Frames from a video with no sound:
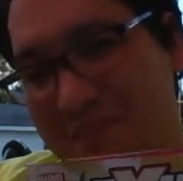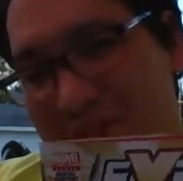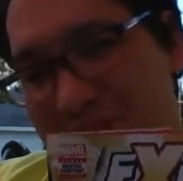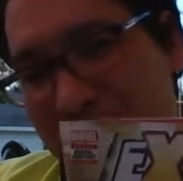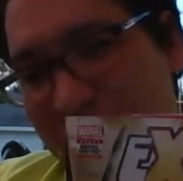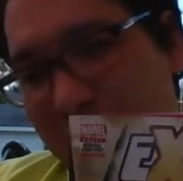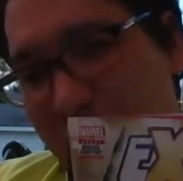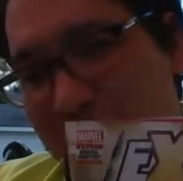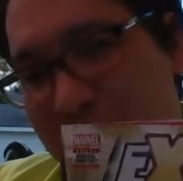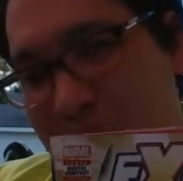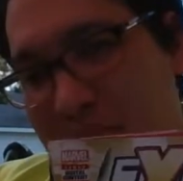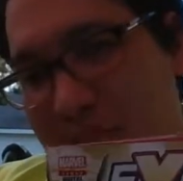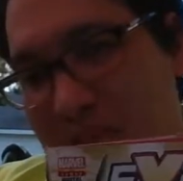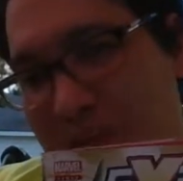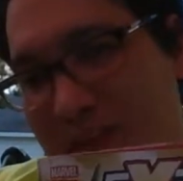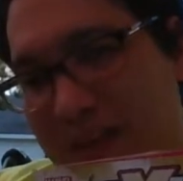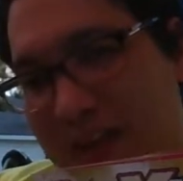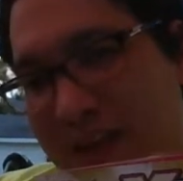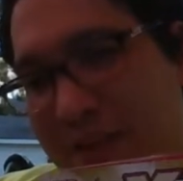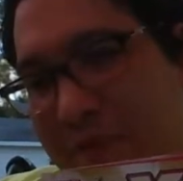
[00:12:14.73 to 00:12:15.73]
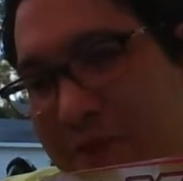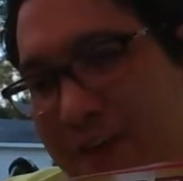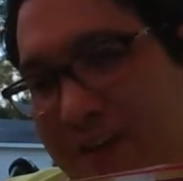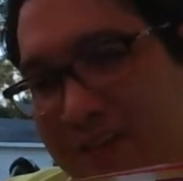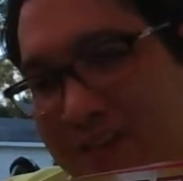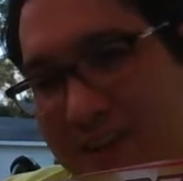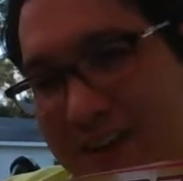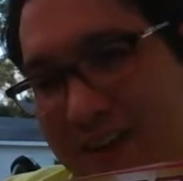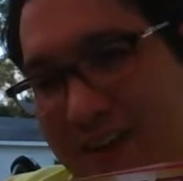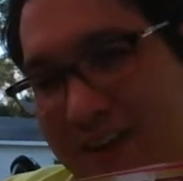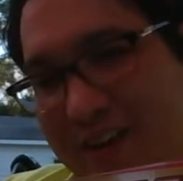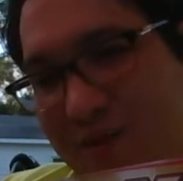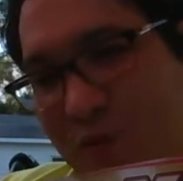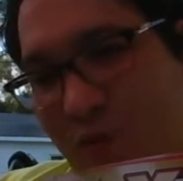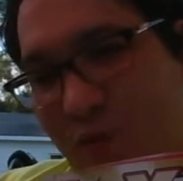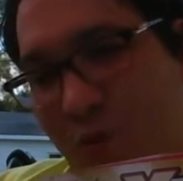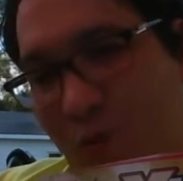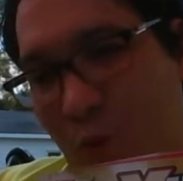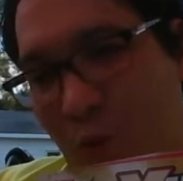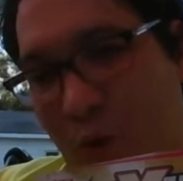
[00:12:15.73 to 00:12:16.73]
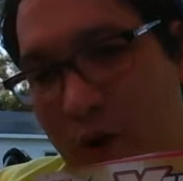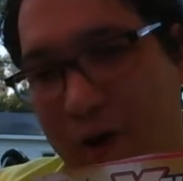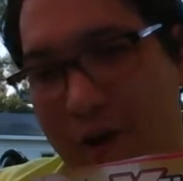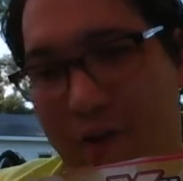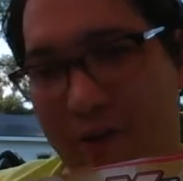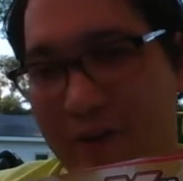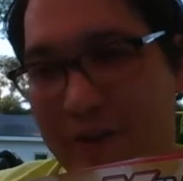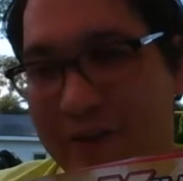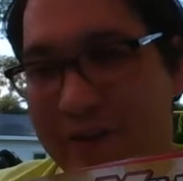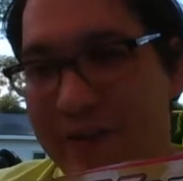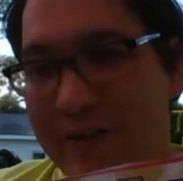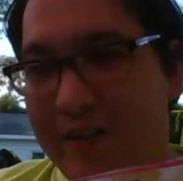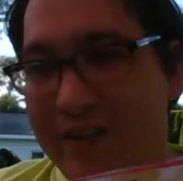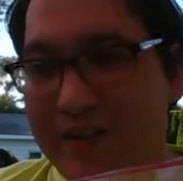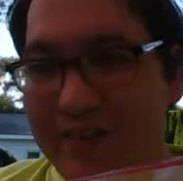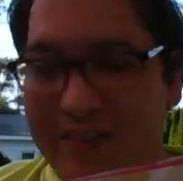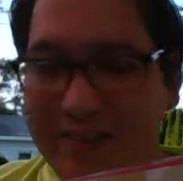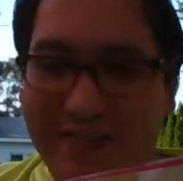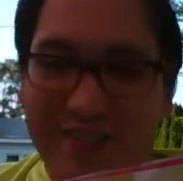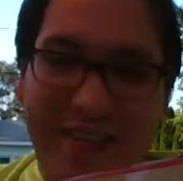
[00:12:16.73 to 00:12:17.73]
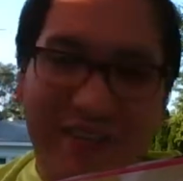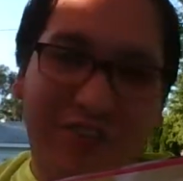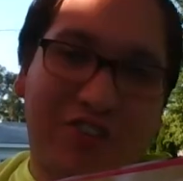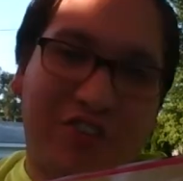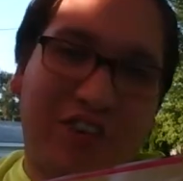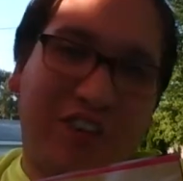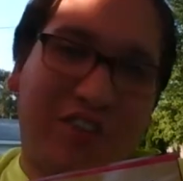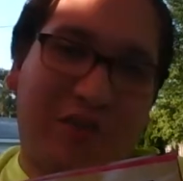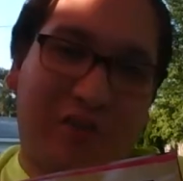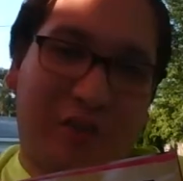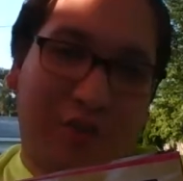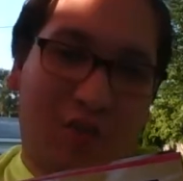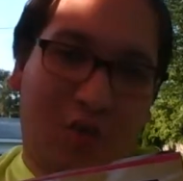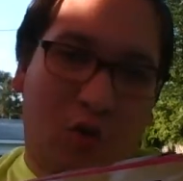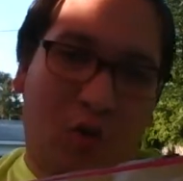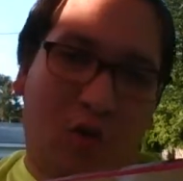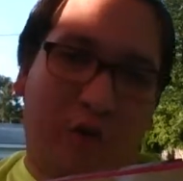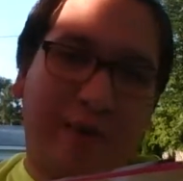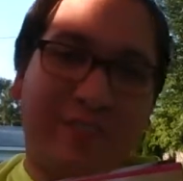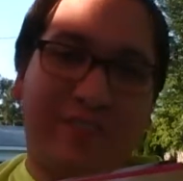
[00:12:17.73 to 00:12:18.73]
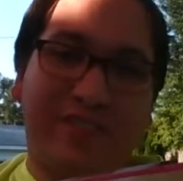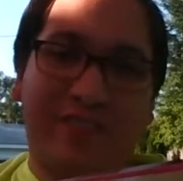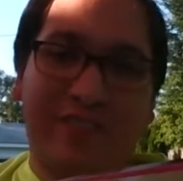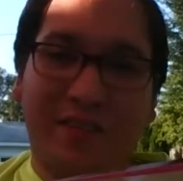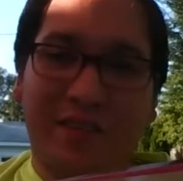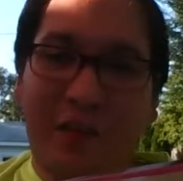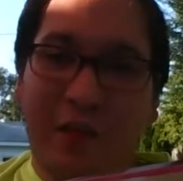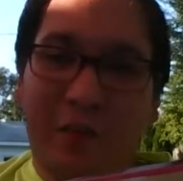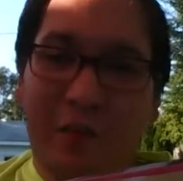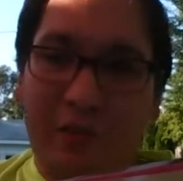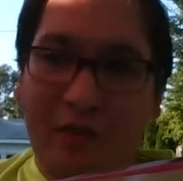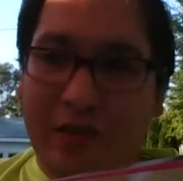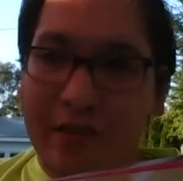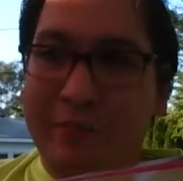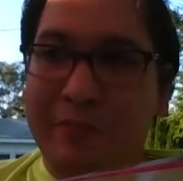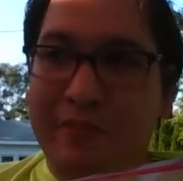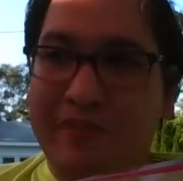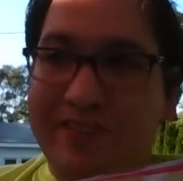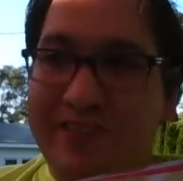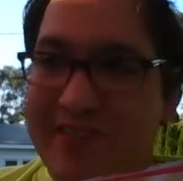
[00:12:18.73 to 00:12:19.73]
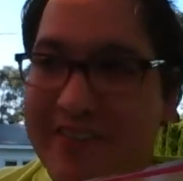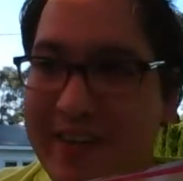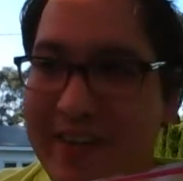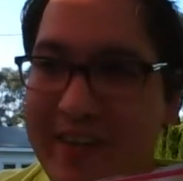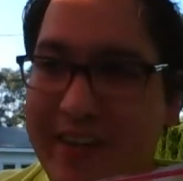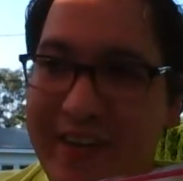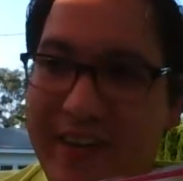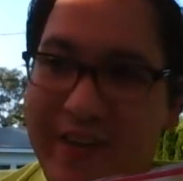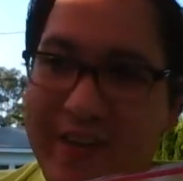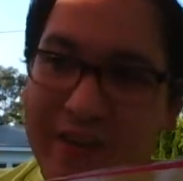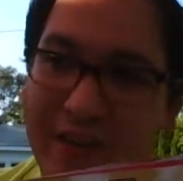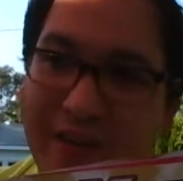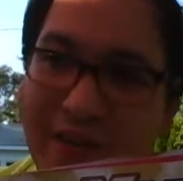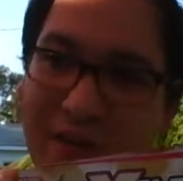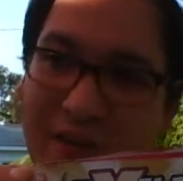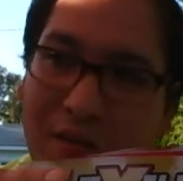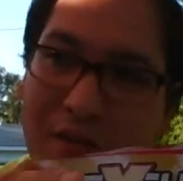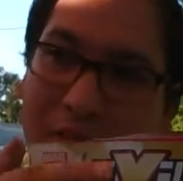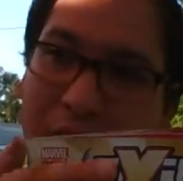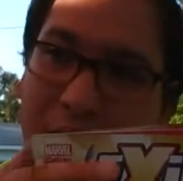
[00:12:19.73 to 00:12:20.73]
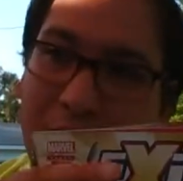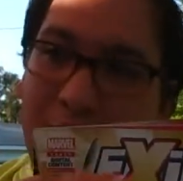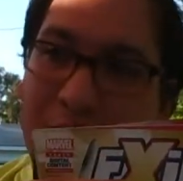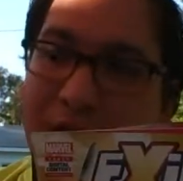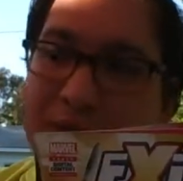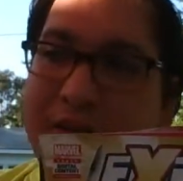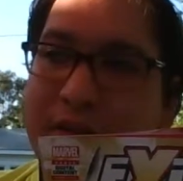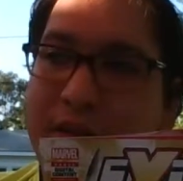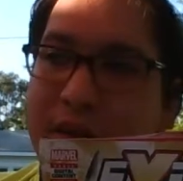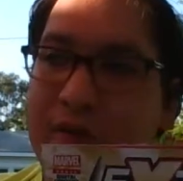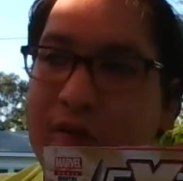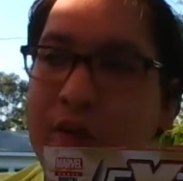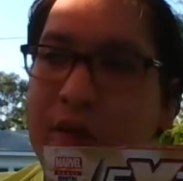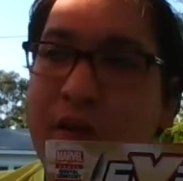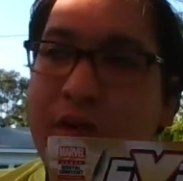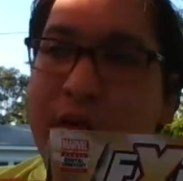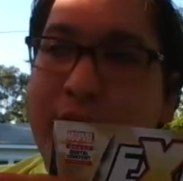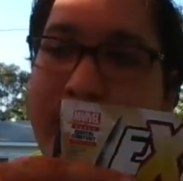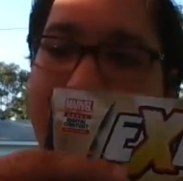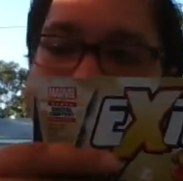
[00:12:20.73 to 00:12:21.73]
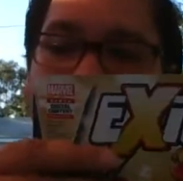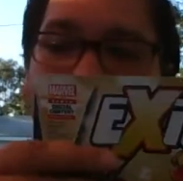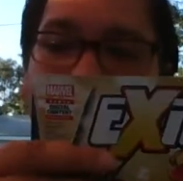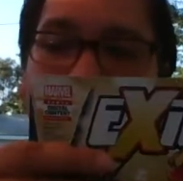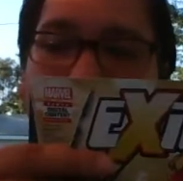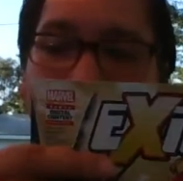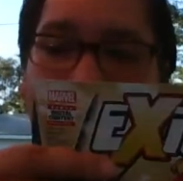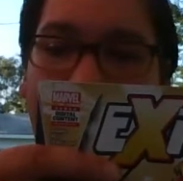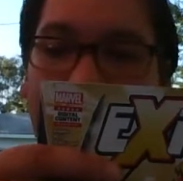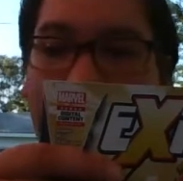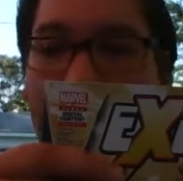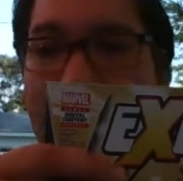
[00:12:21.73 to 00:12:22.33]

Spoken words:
so that makes it kind of weird to see Jennifer Lawrence play Mystique. But yeah, he